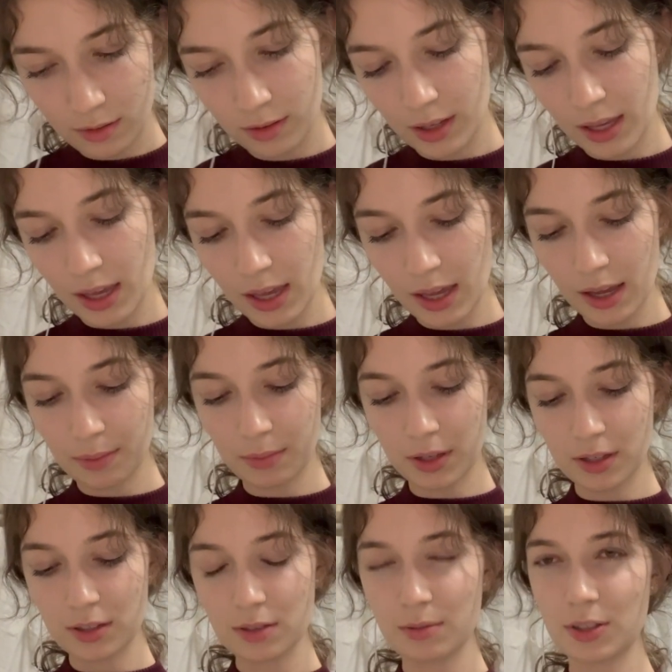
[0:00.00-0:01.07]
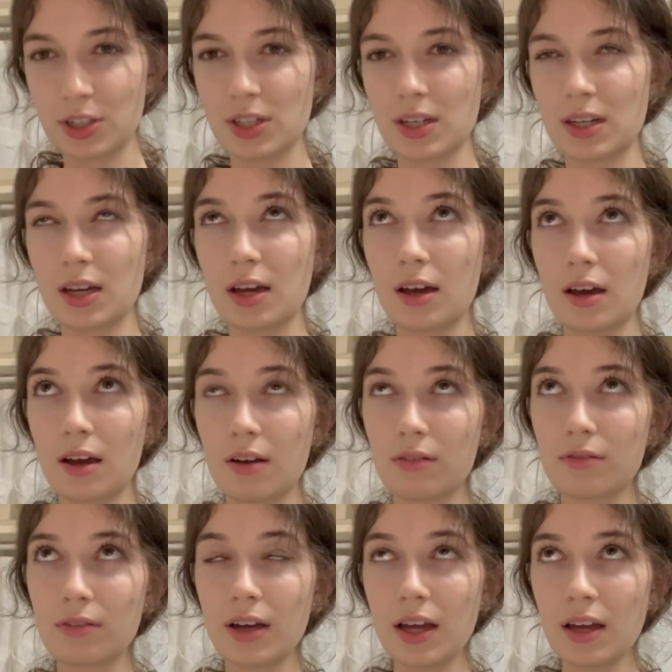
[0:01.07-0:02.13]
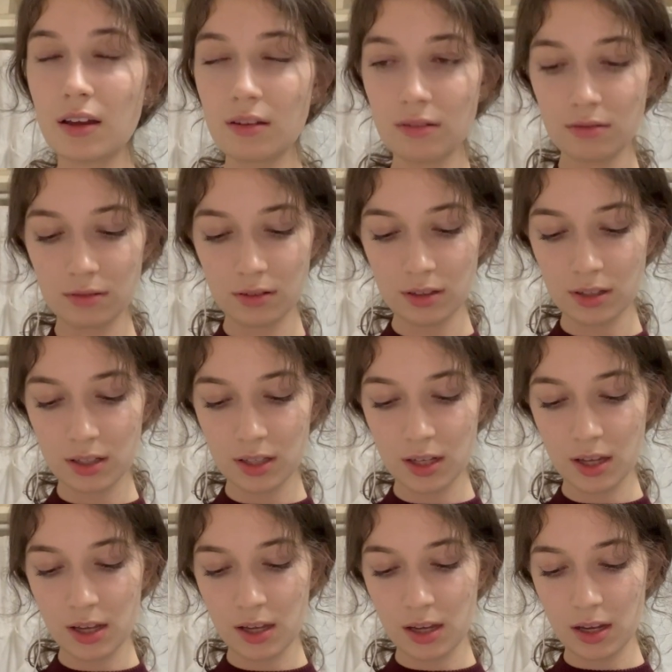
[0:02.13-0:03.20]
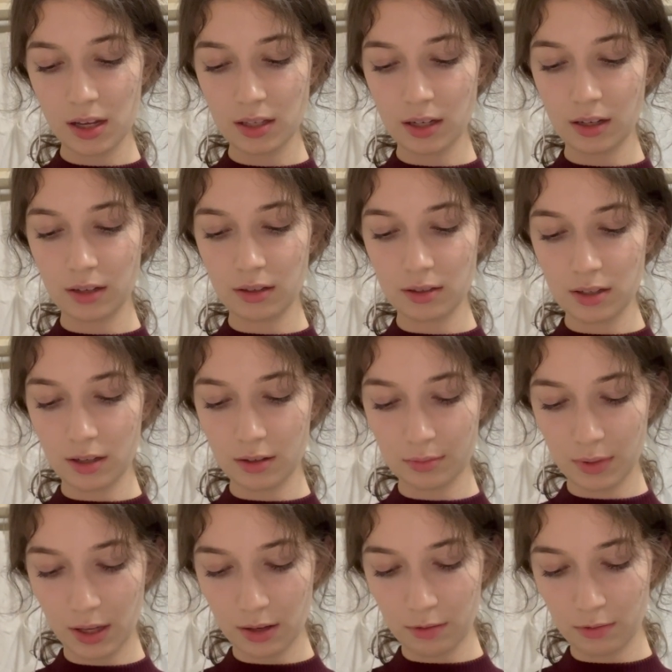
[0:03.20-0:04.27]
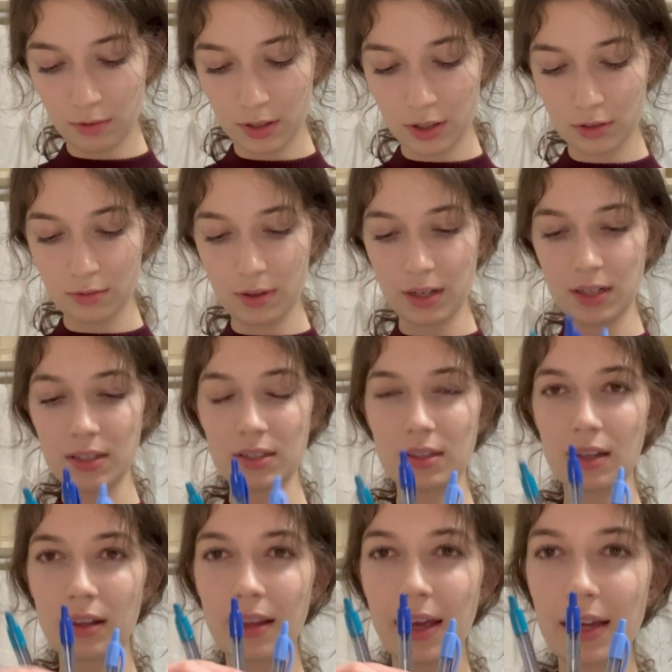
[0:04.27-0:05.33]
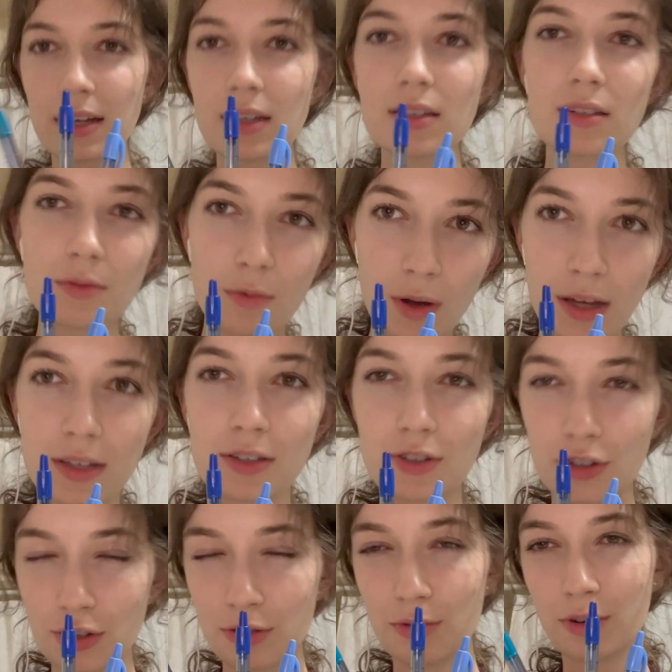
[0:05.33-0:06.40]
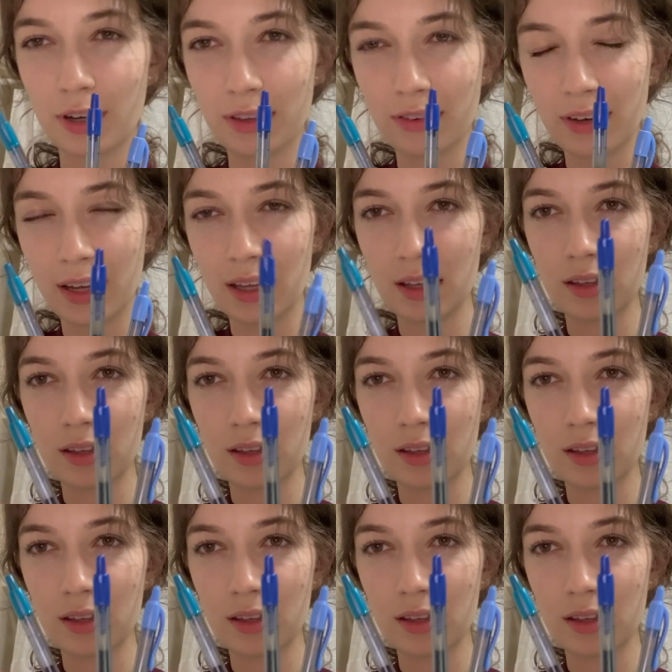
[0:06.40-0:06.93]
Okay, I'm gonna switch it around. And now you tell me which one is the lightest, 1, 2, or 3.